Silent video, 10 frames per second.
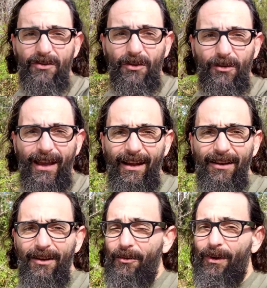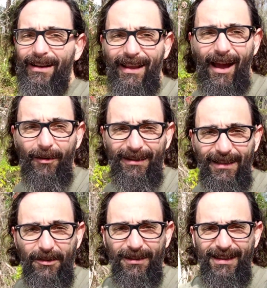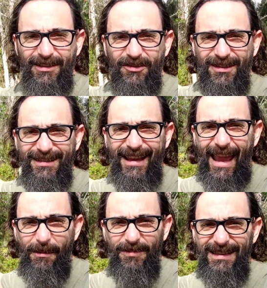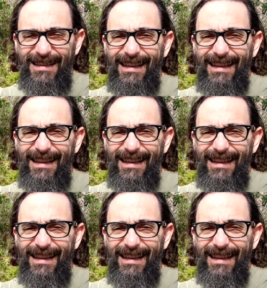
to look at right now. It literally is just empty